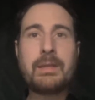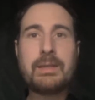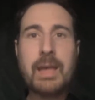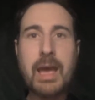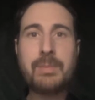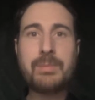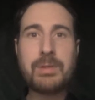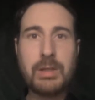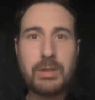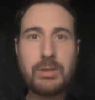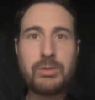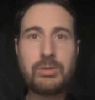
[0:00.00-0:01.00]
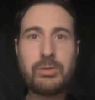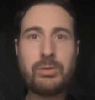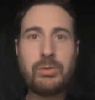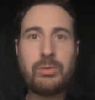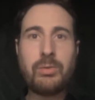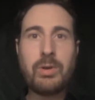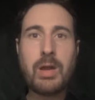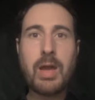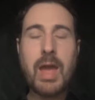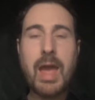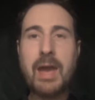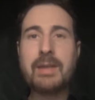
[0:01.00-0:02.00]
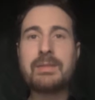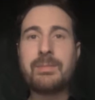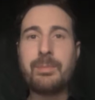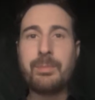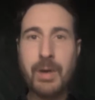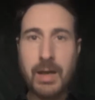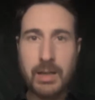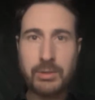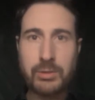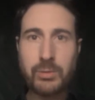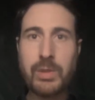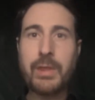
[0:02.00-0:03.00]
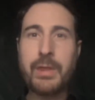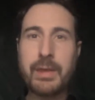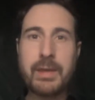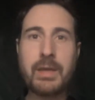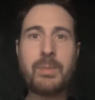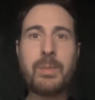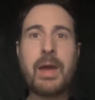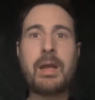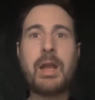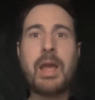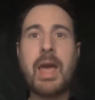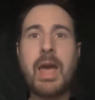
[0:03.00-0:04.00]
tapped into as much when thinking about